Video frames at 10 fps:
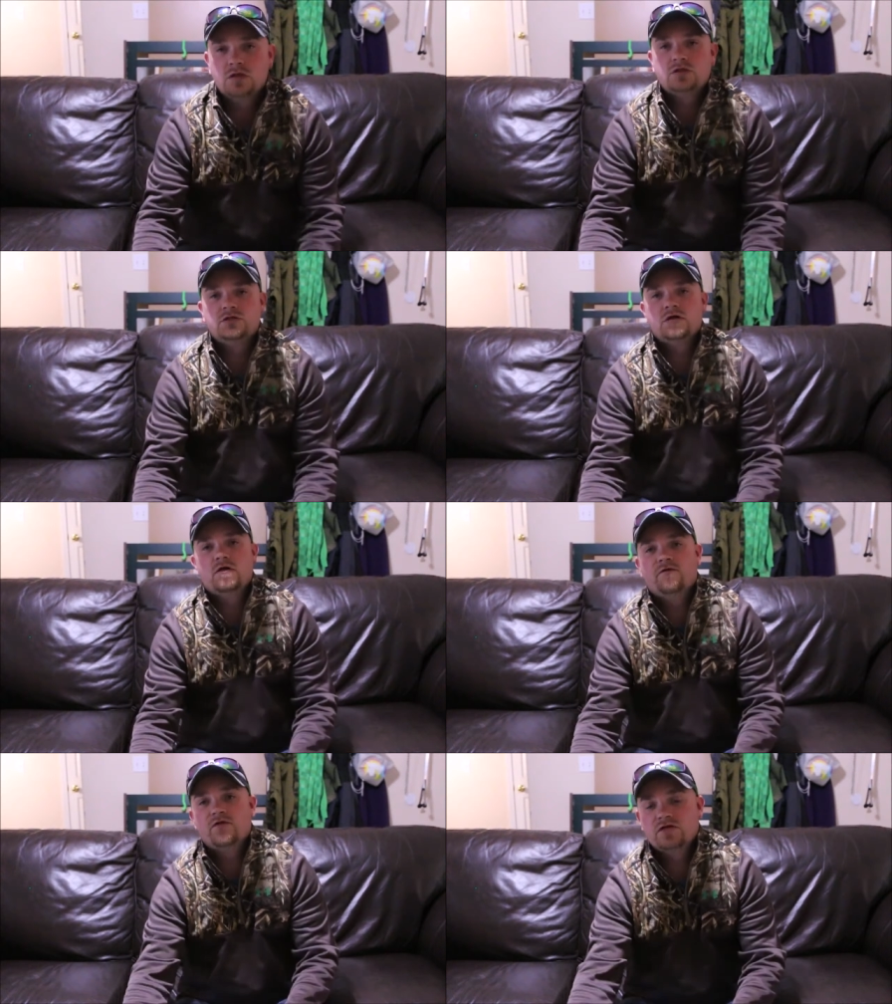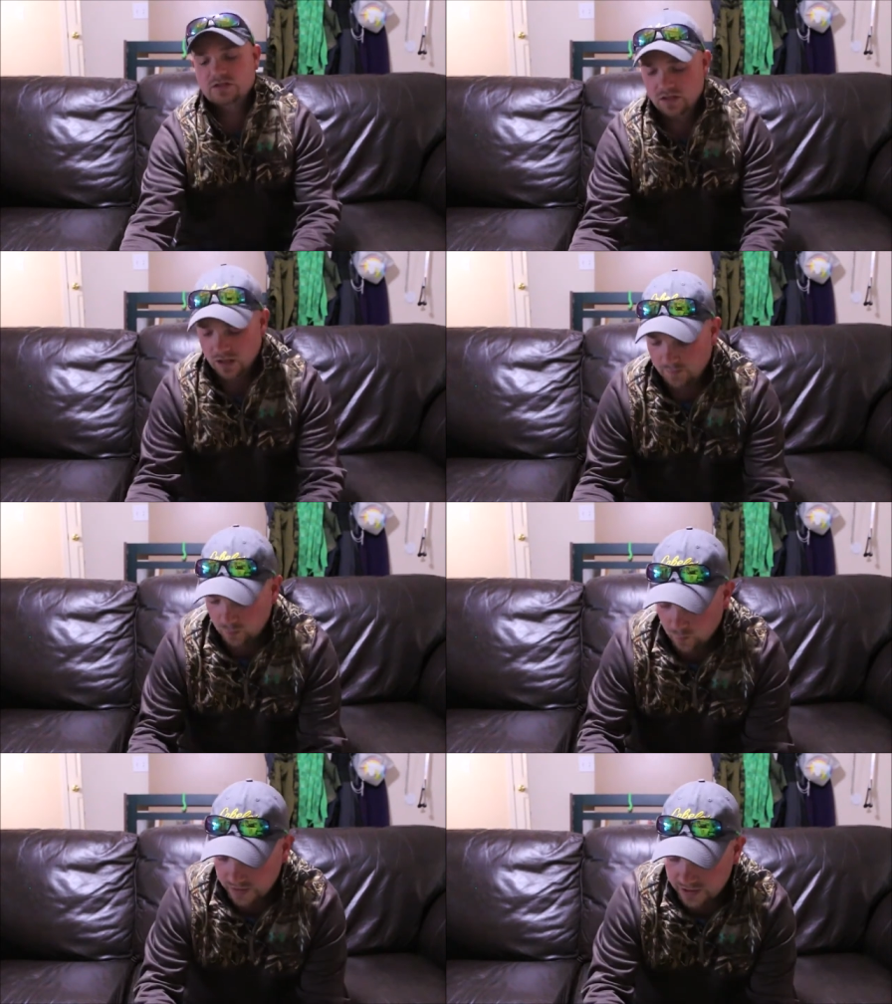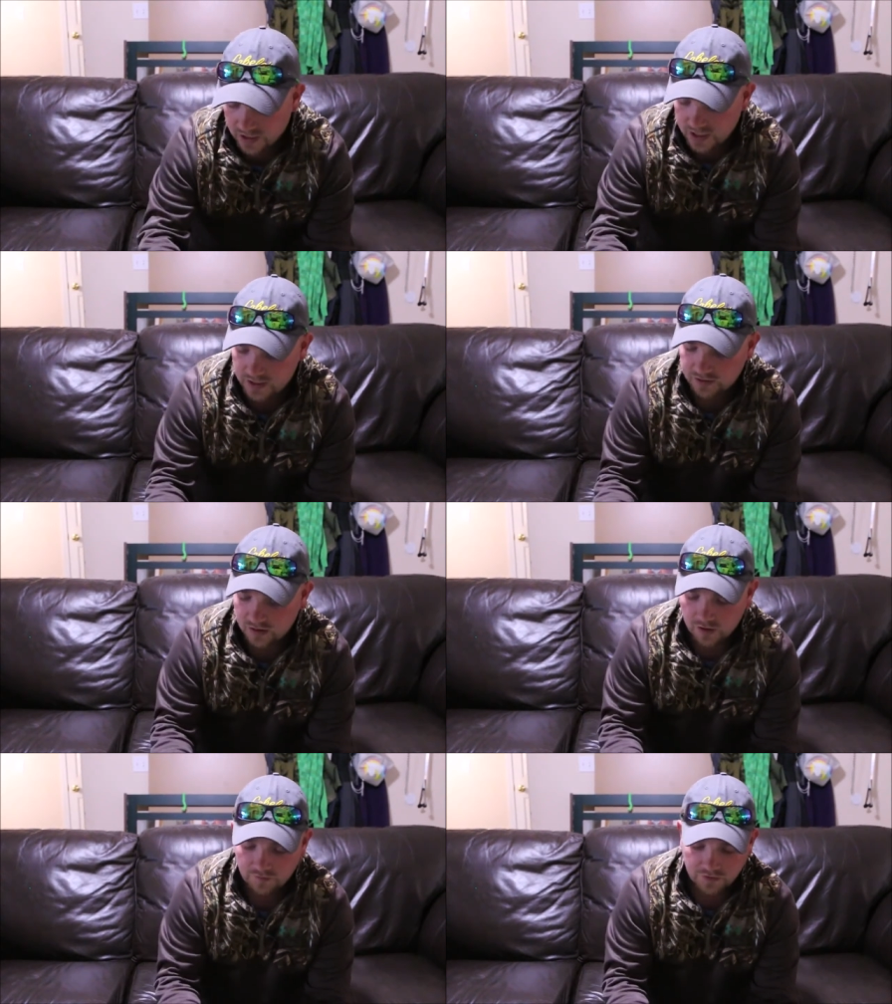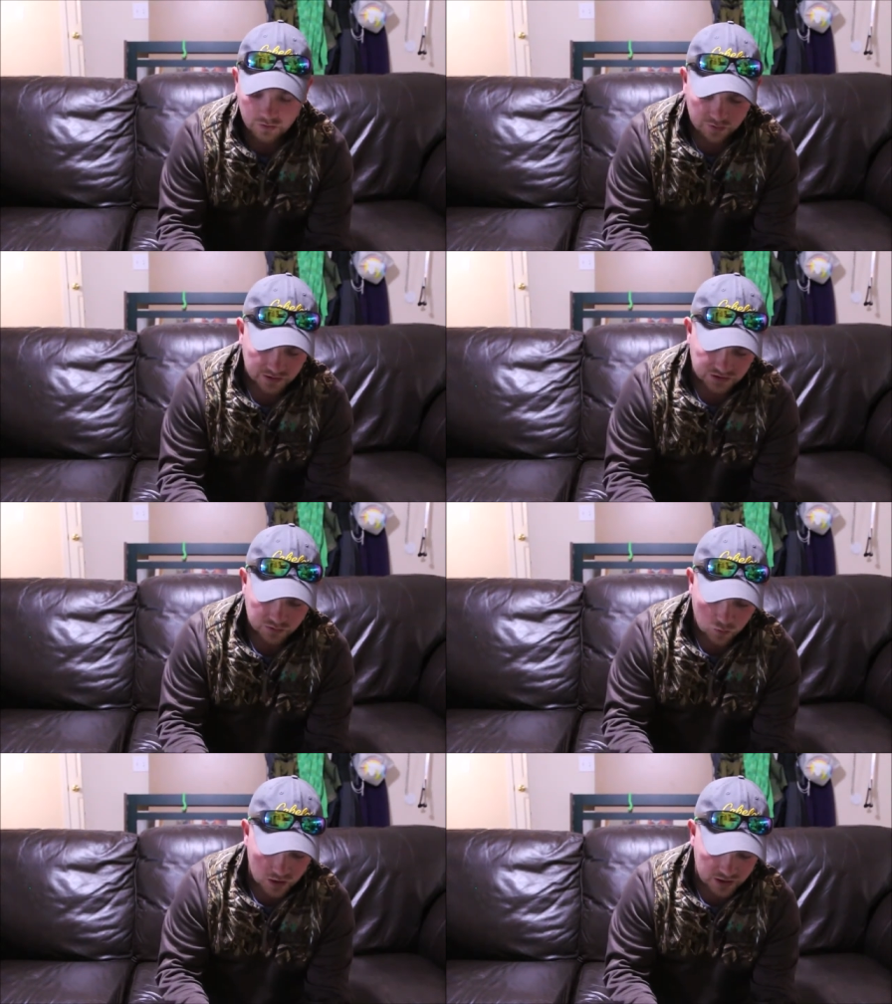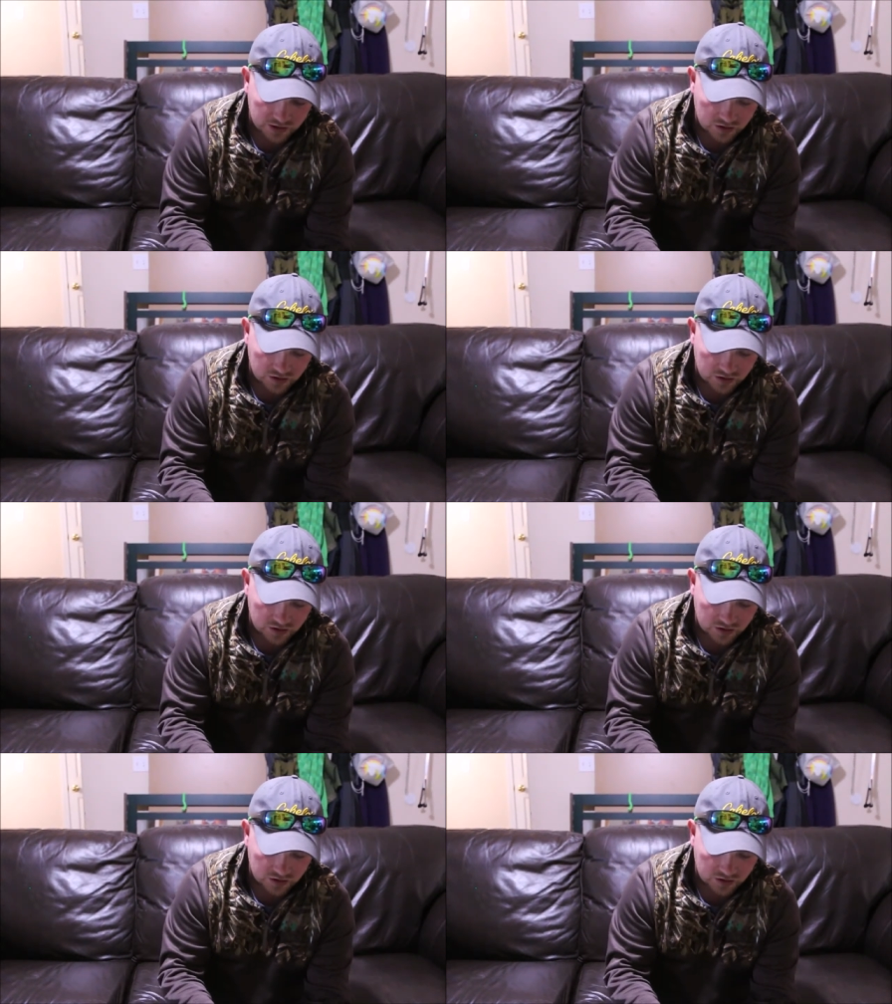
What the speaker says: So first up, we got the Googan Squad